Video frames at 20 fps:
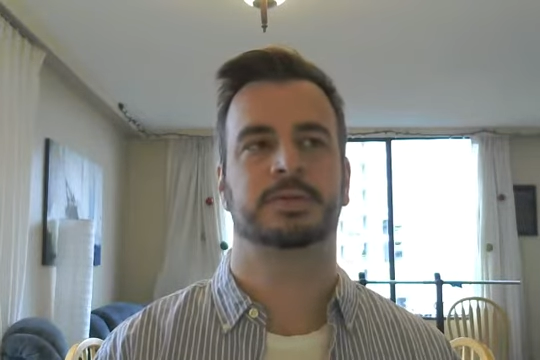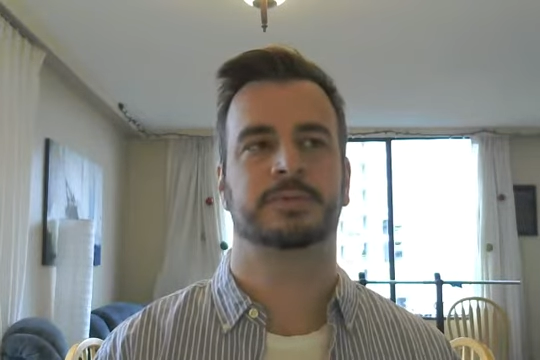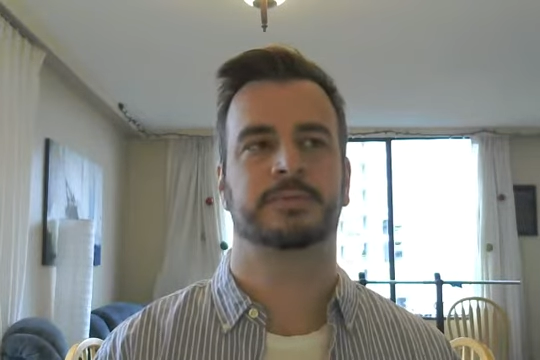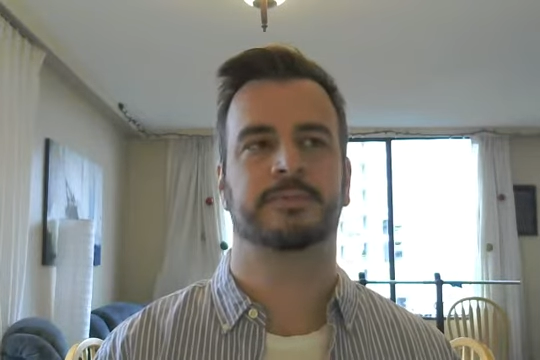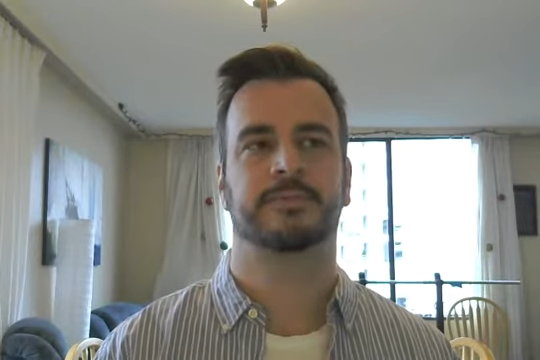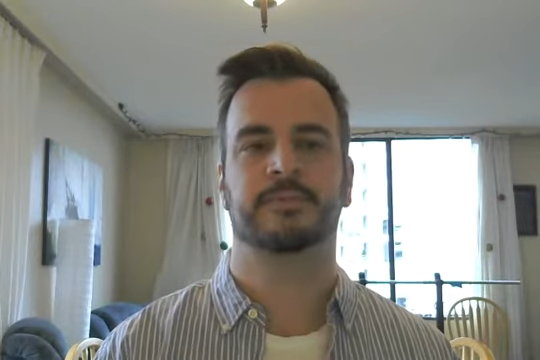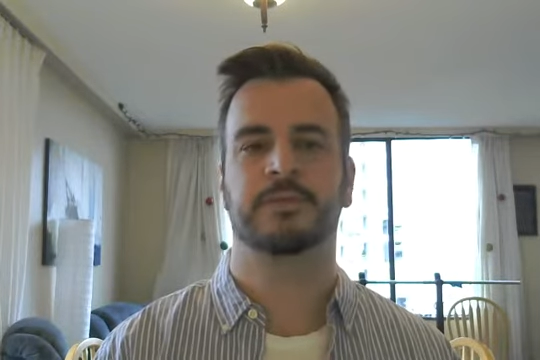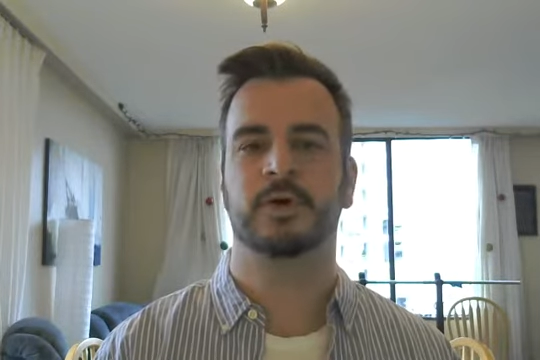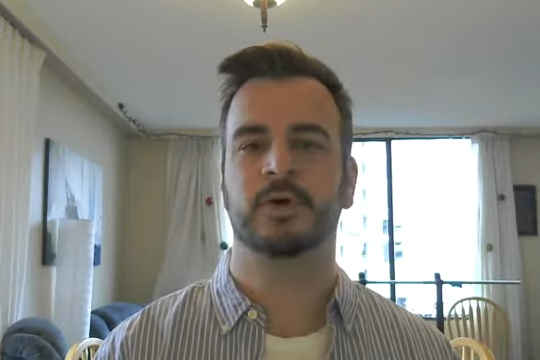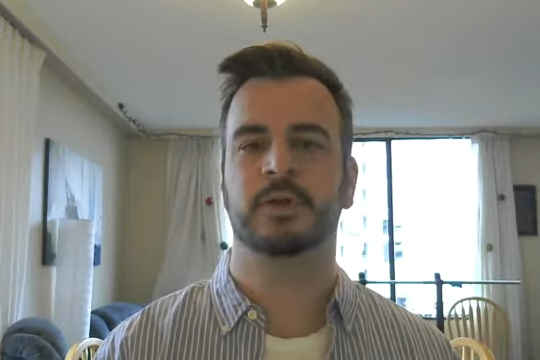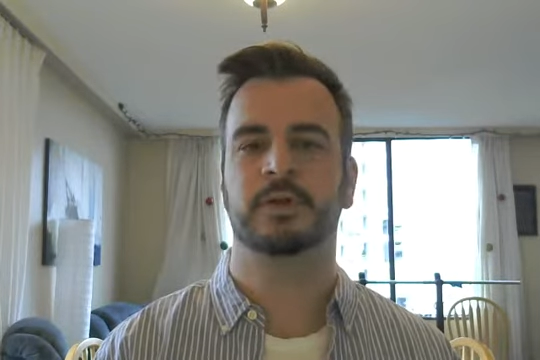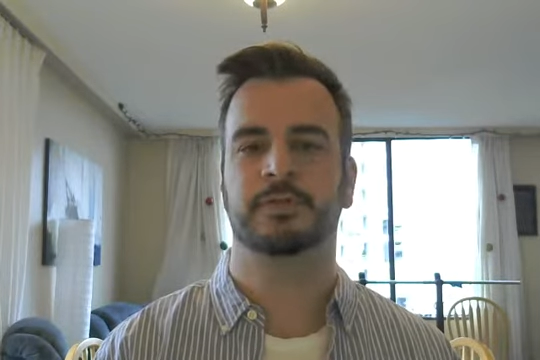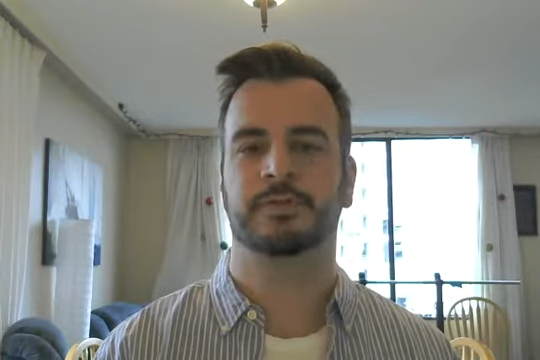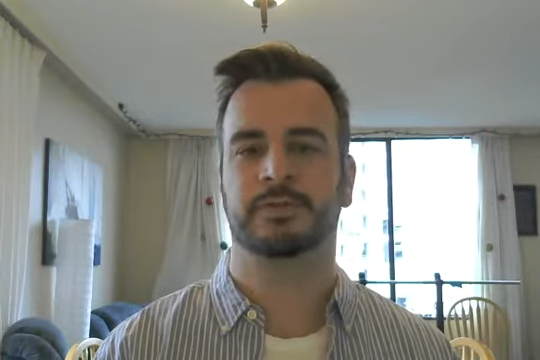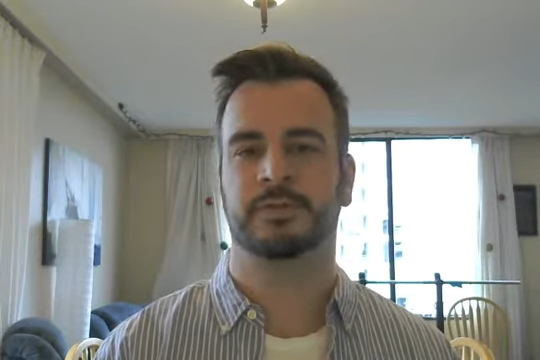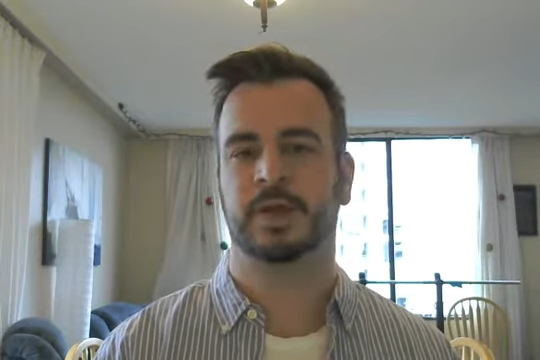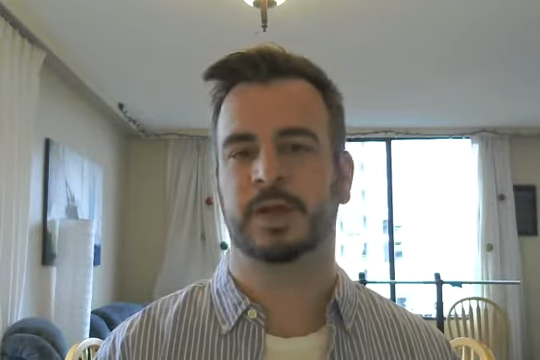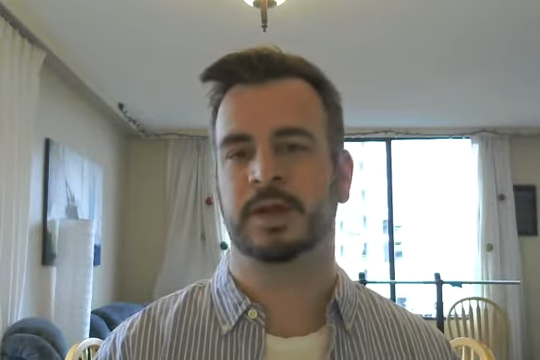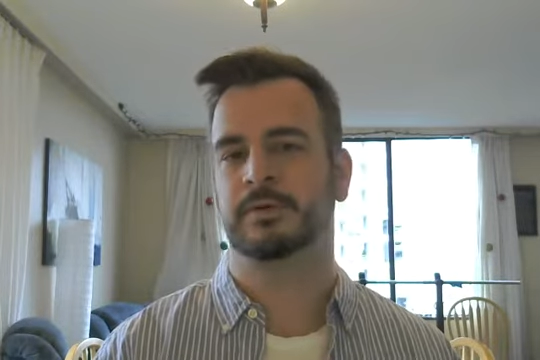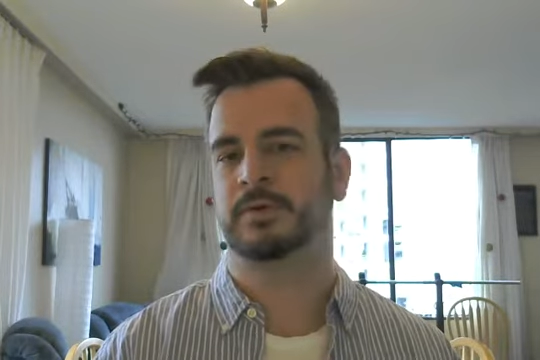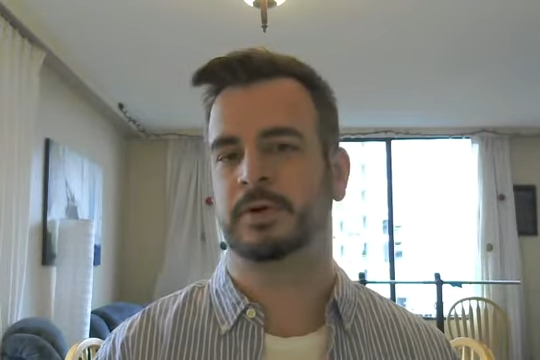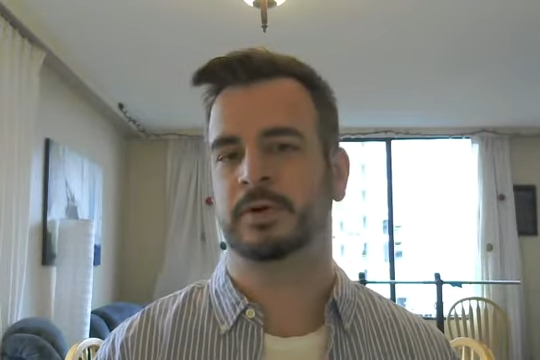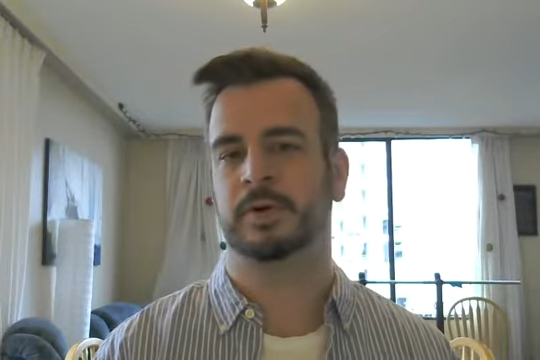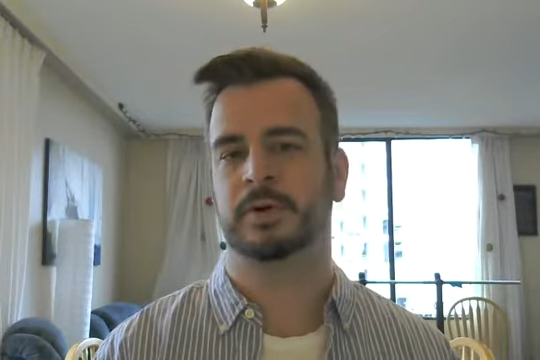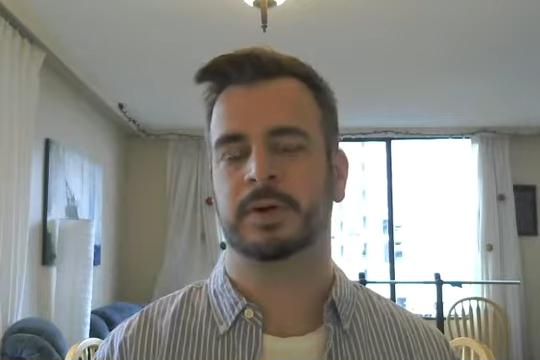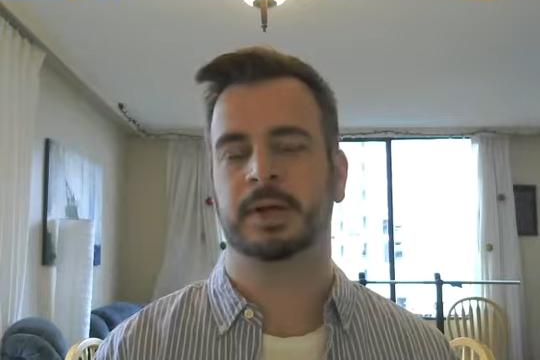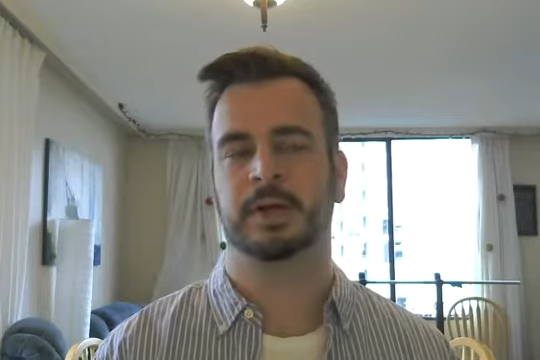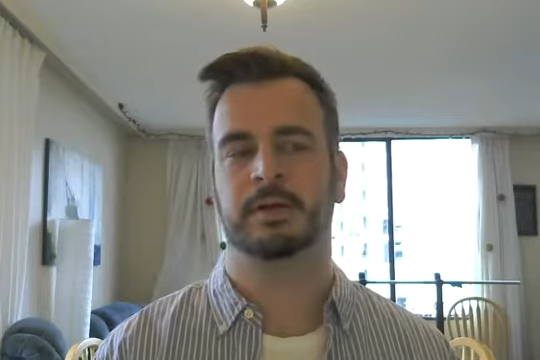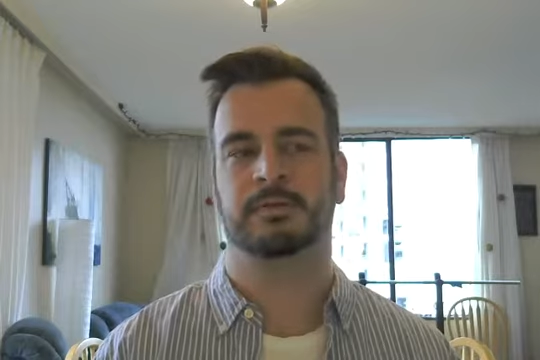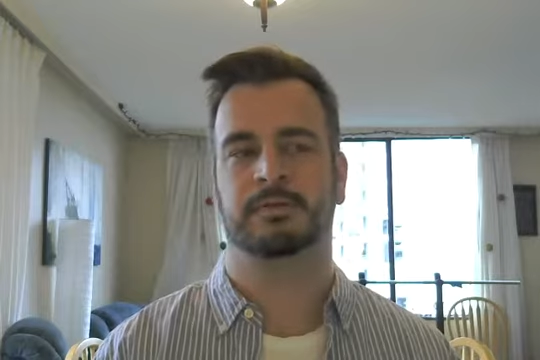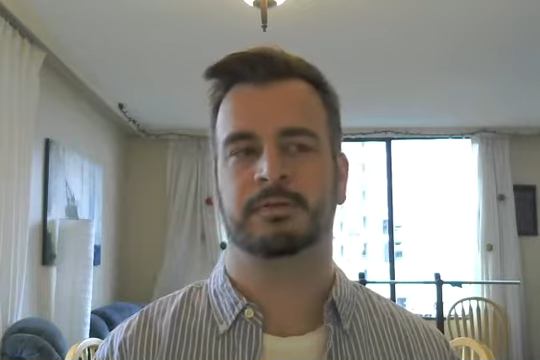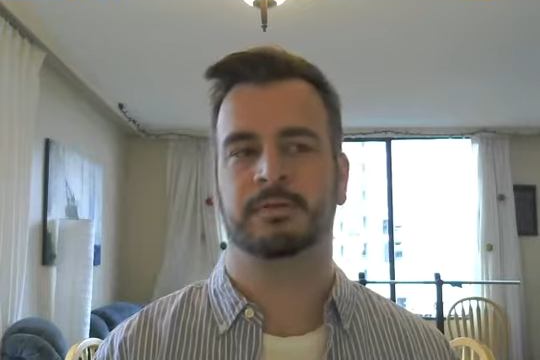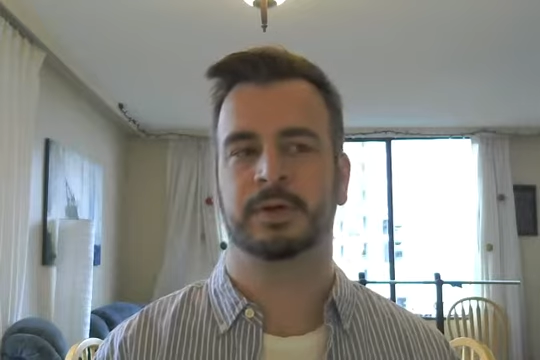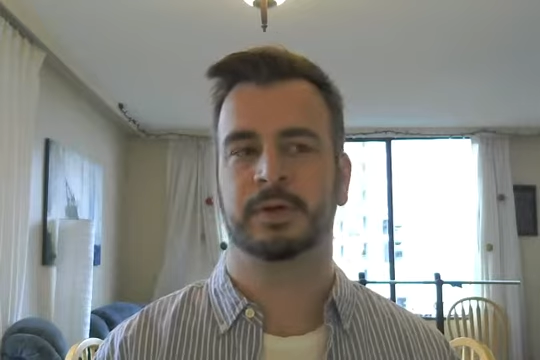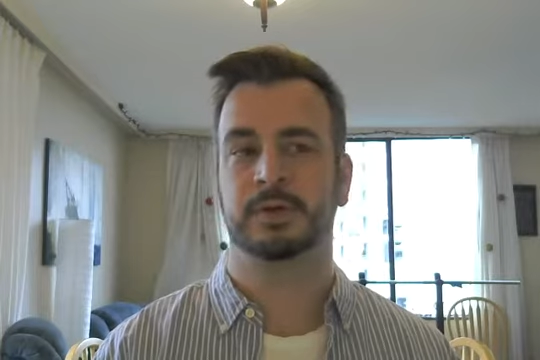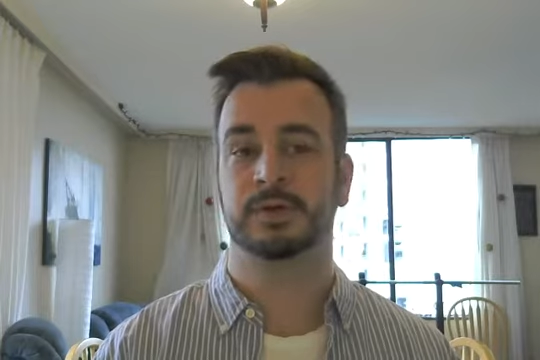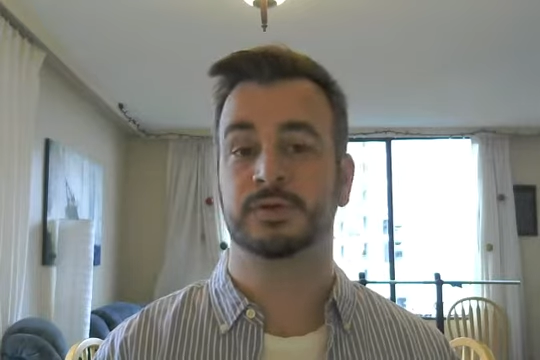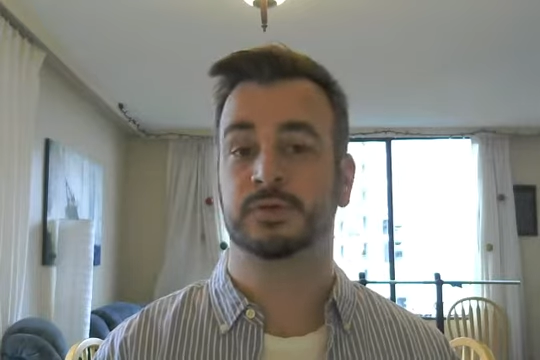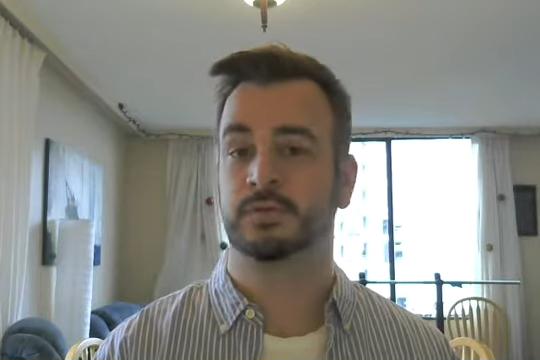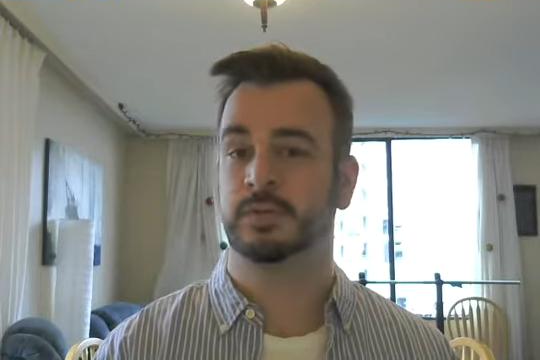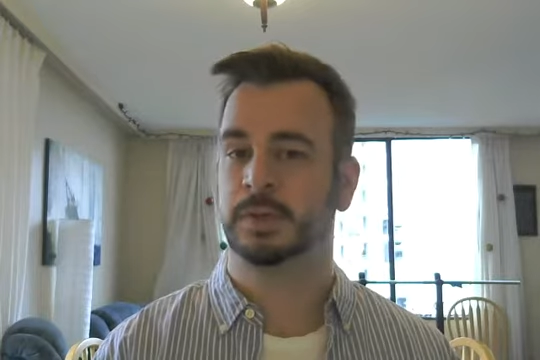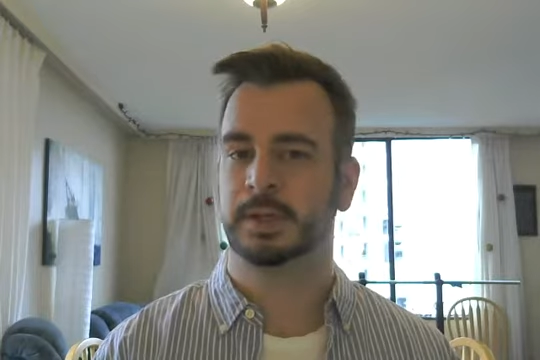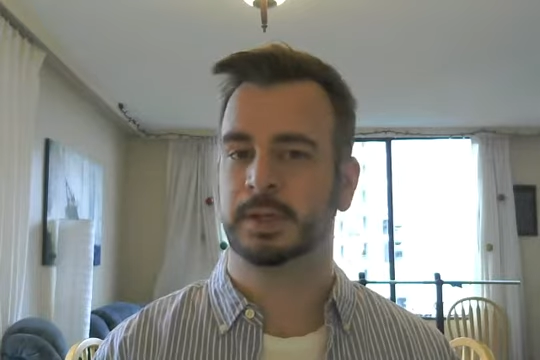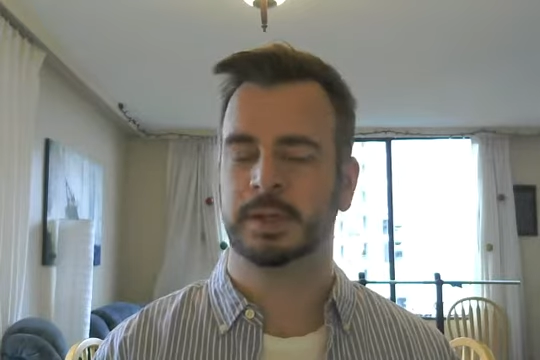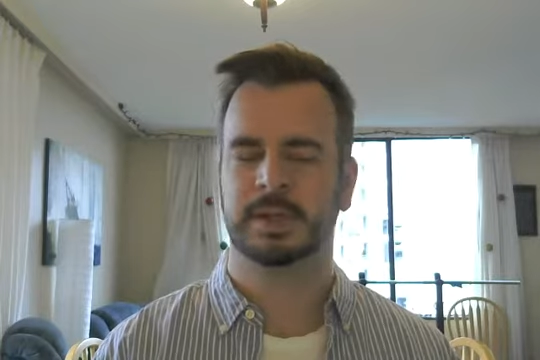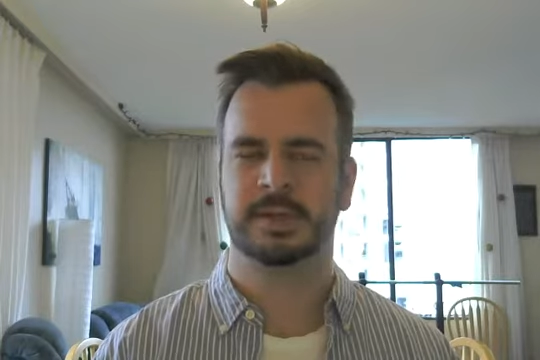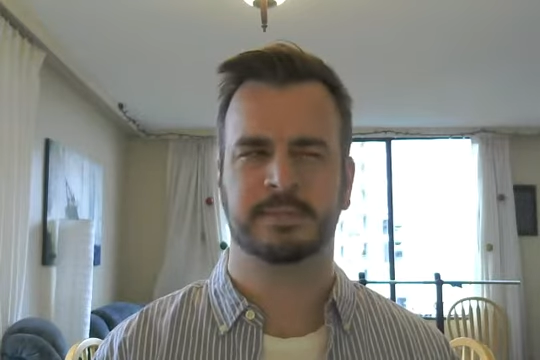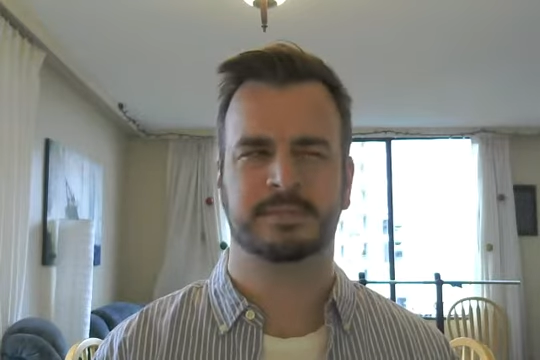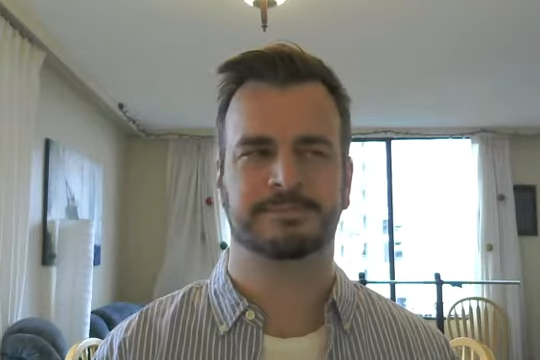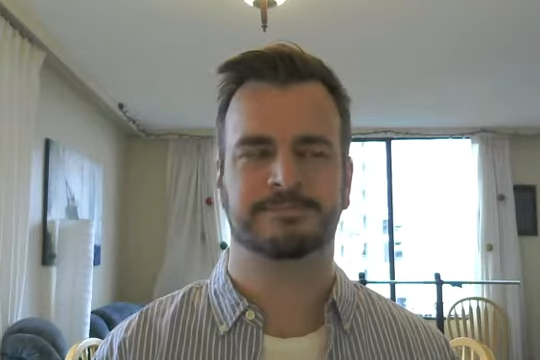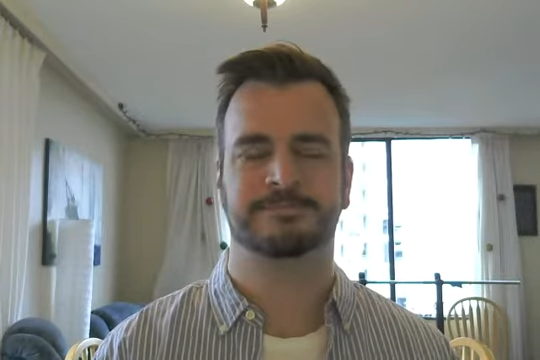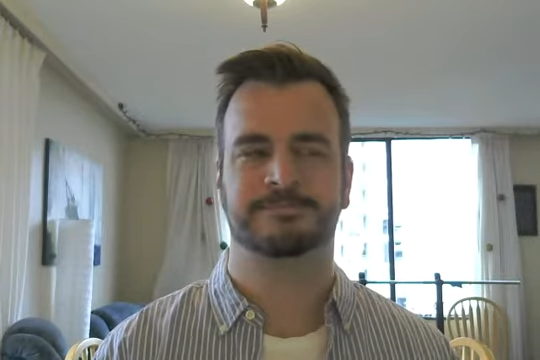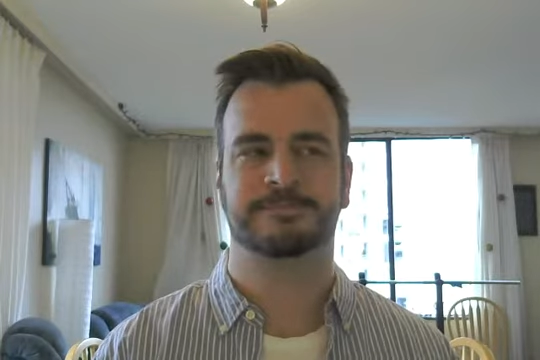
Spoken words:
full of flavor. It feels really